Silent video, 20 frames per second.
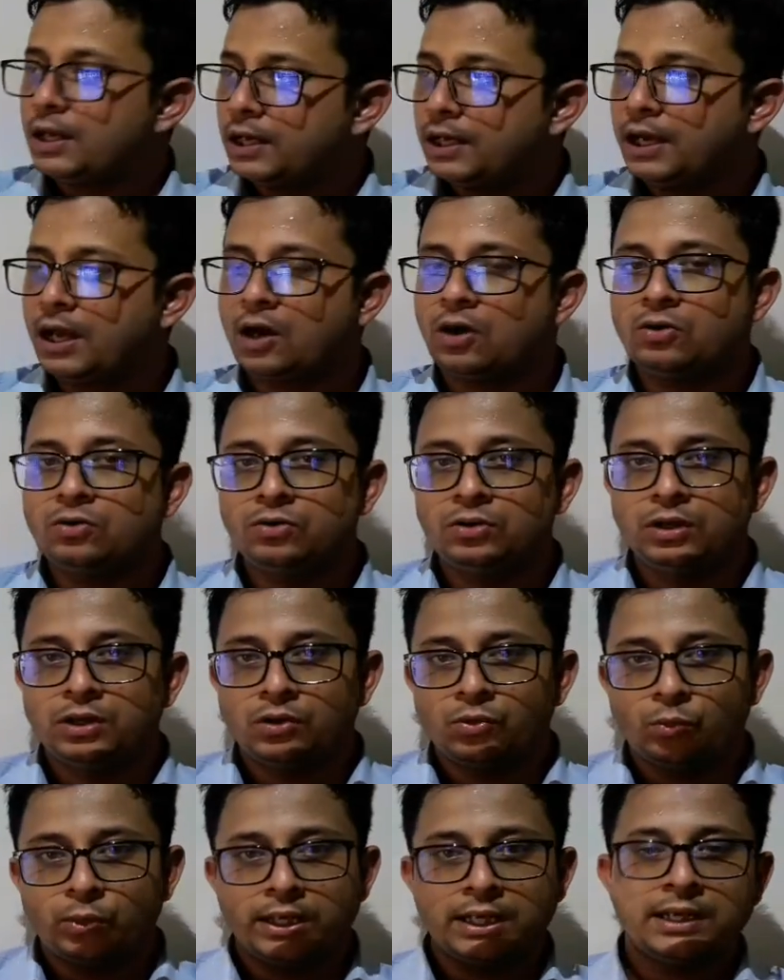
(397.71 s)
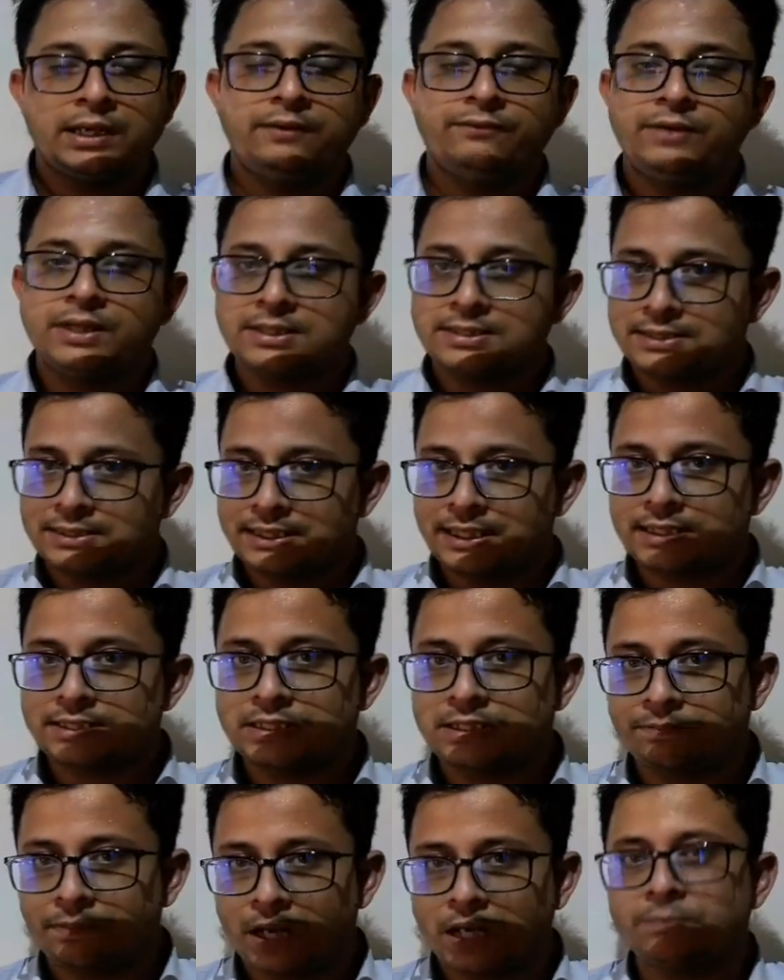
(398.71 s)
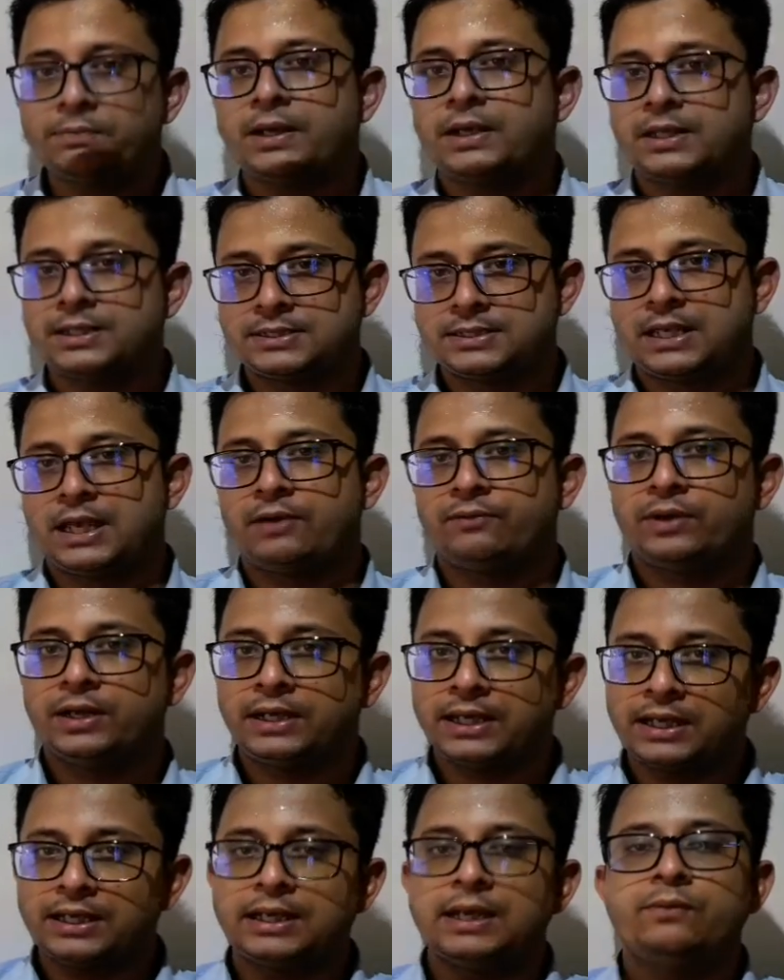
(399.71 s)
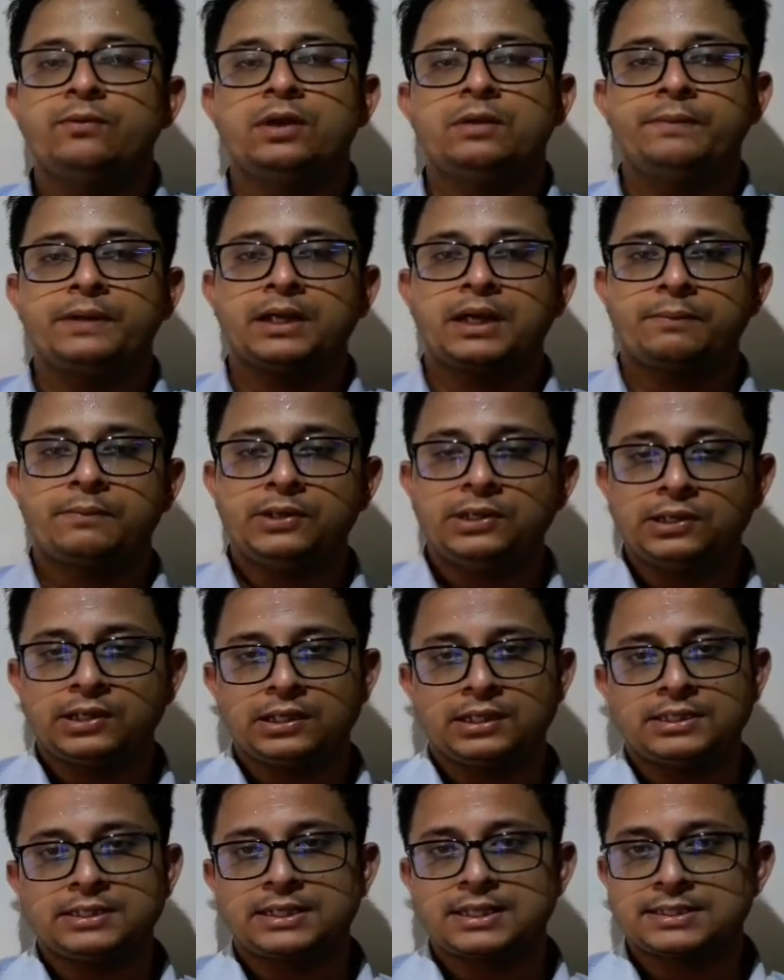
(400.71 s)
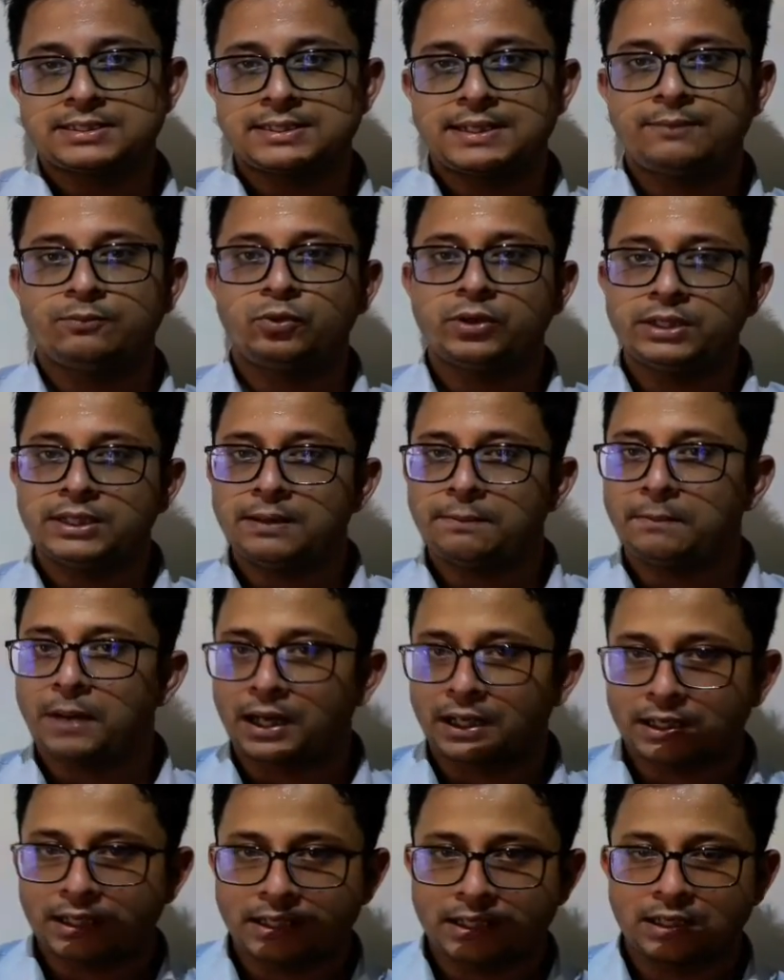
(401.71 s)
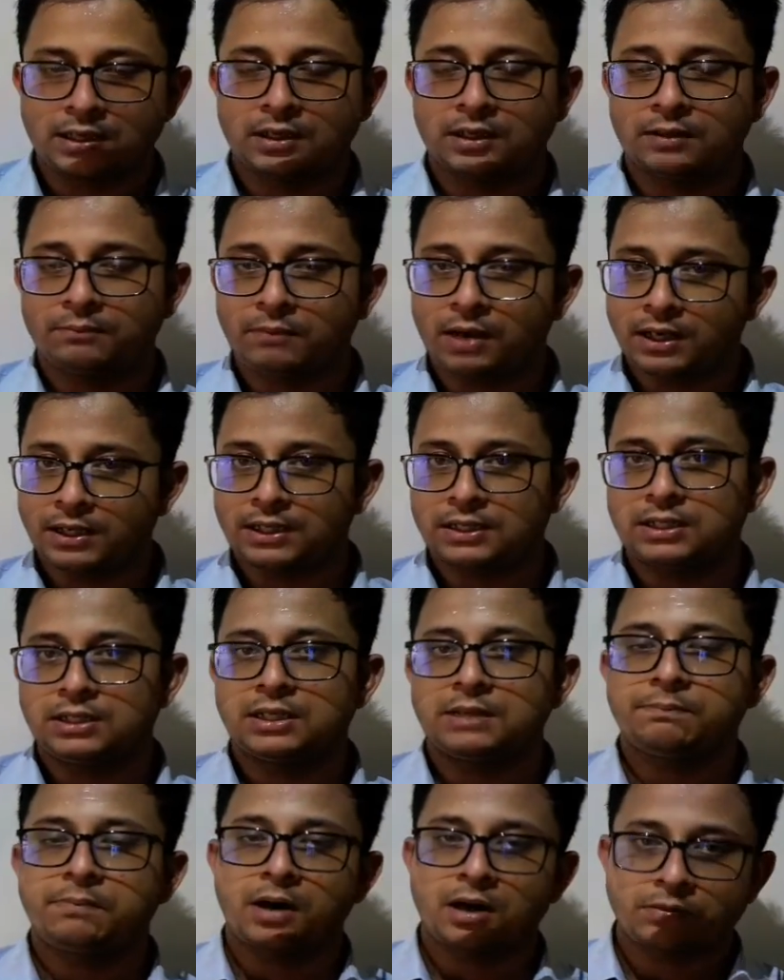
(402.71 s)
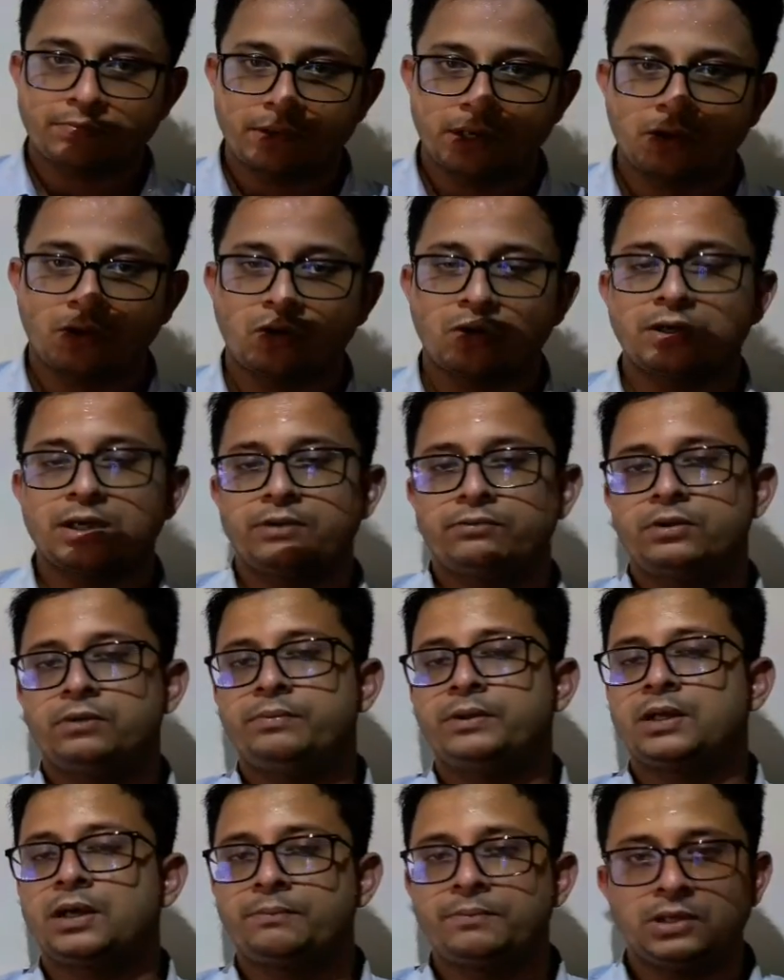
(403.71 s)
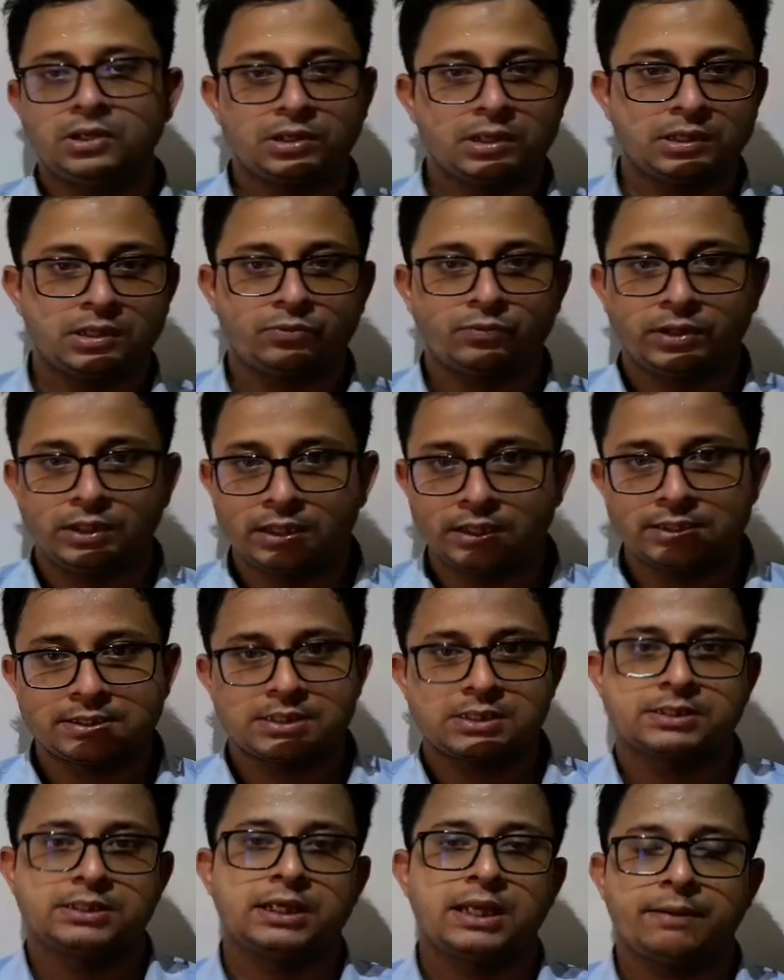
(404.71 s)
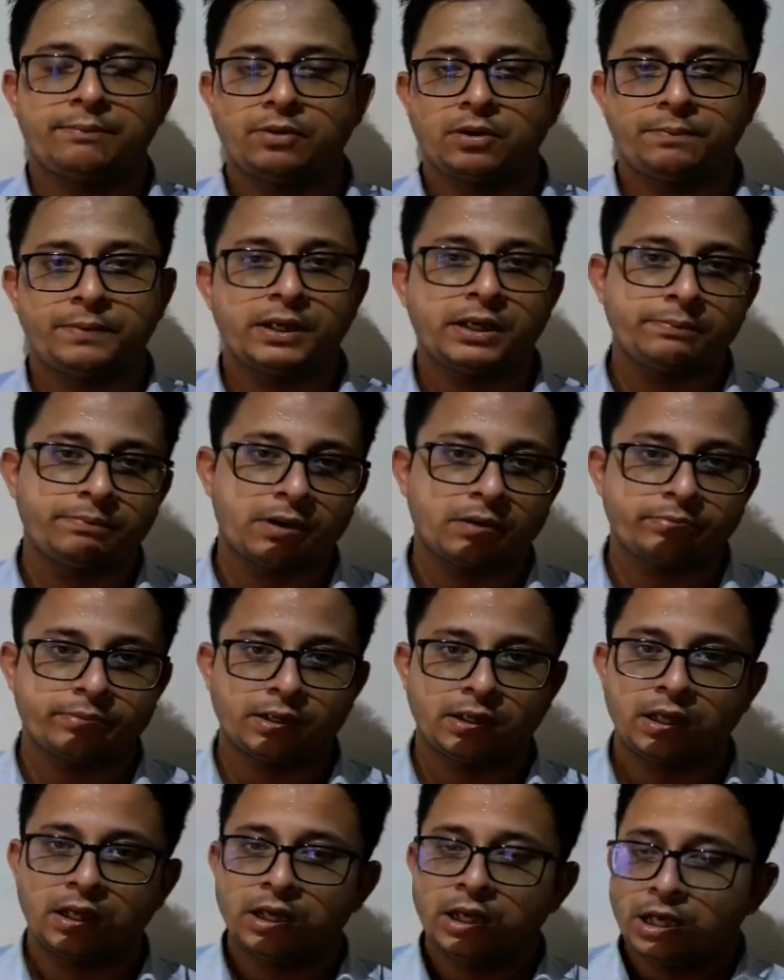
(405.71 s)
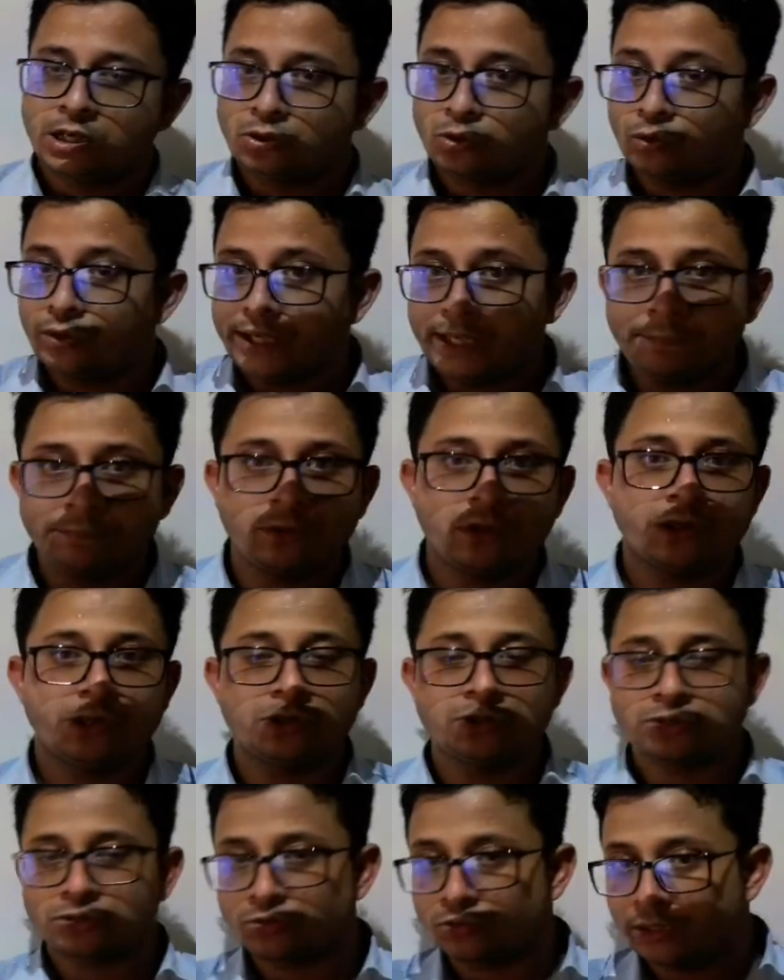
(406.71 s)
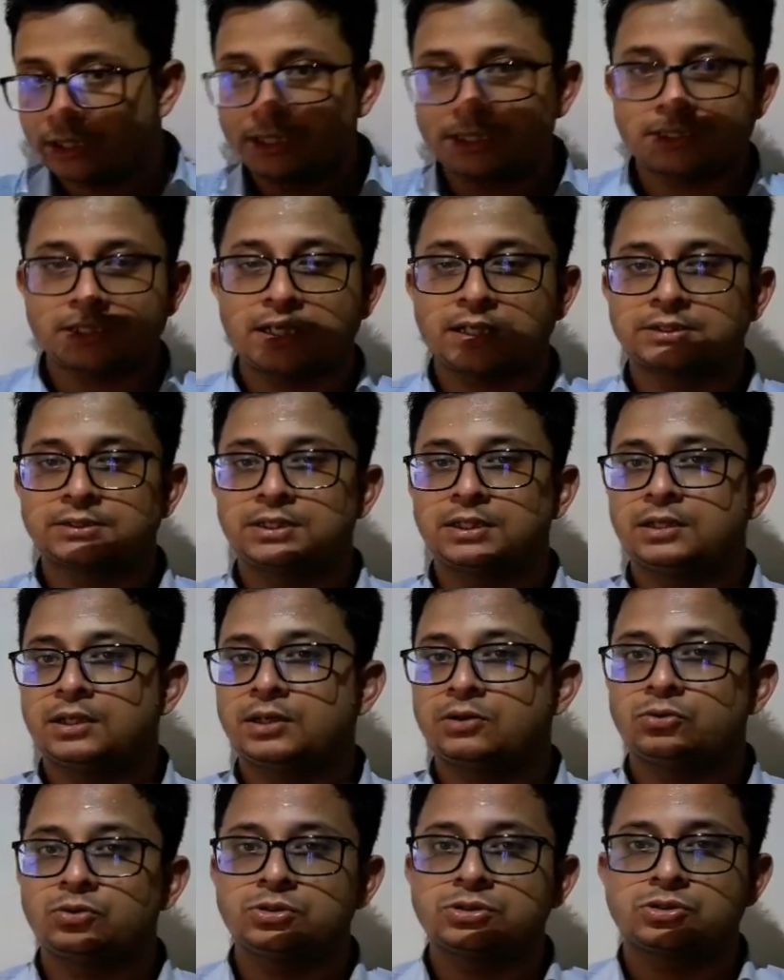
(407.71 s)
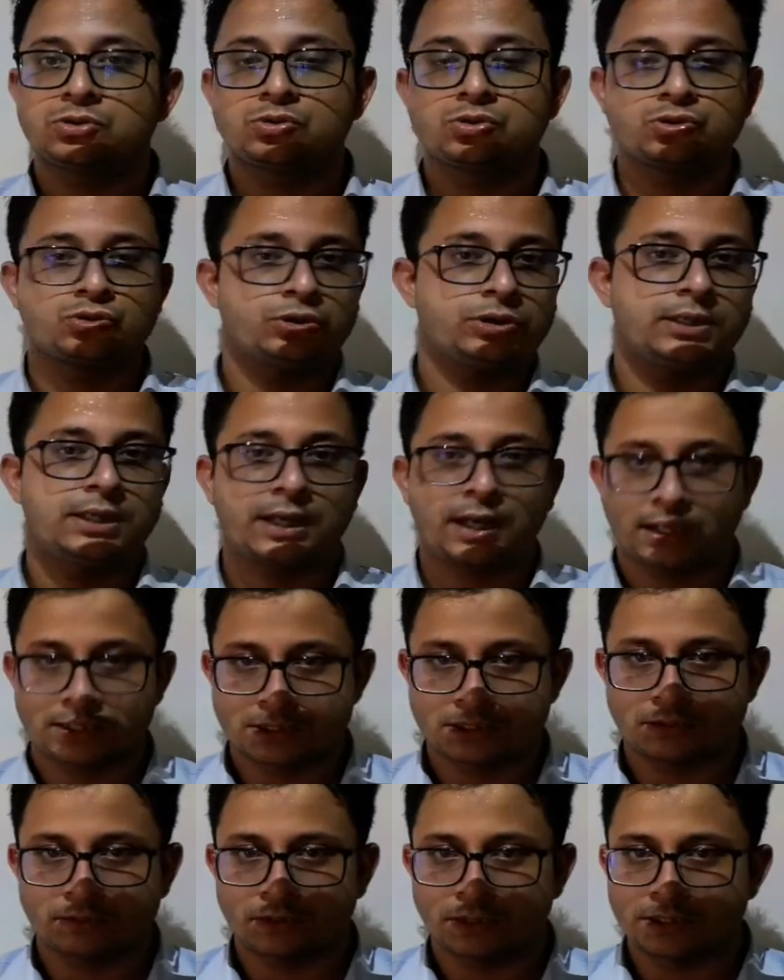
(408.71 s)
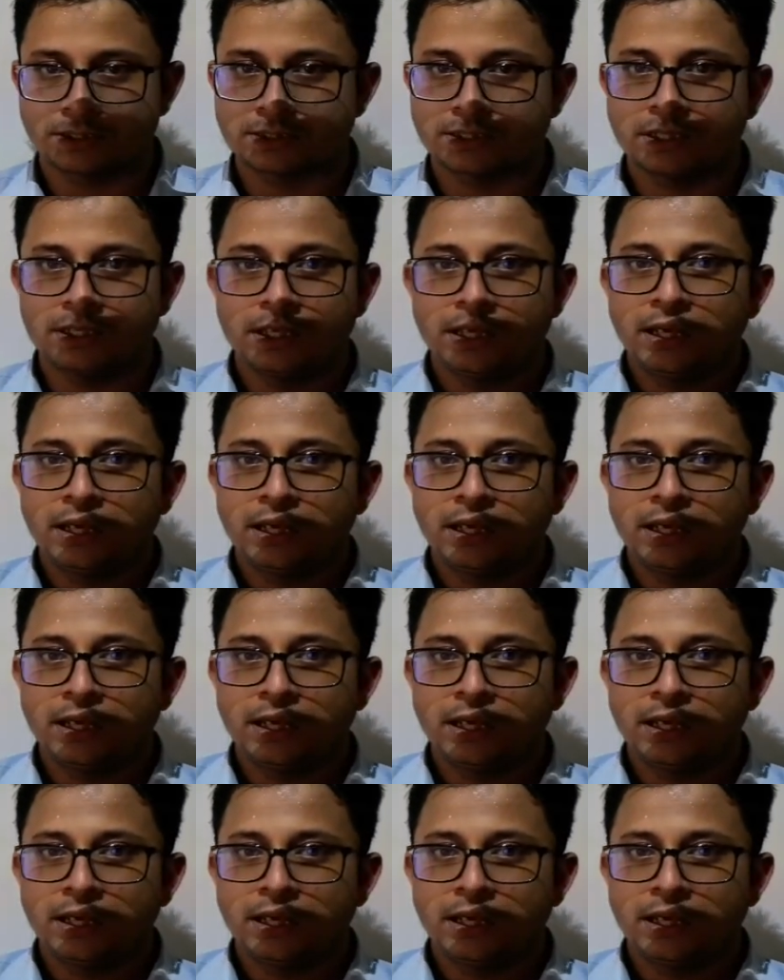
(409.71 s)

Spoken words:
Now if the sales department is aware, then they will be communicating the same with the marketing department, or they will be communicating with the research and development department to reproduce, to restructure the goods to suit the customers.